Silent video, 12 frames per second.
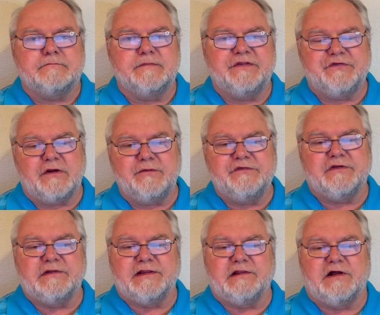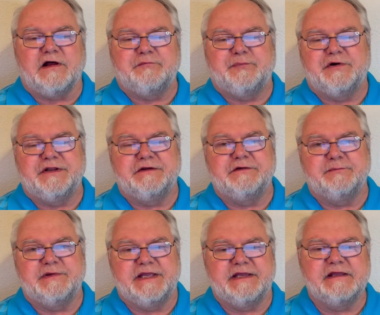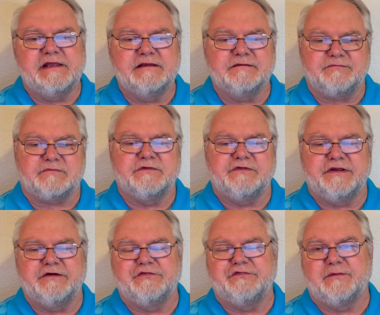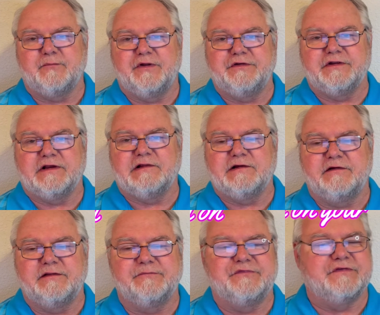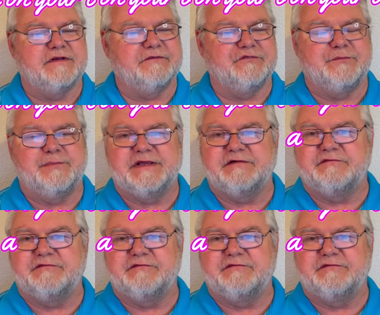It's always a little off-putting to me to hear someone declare themselves to be a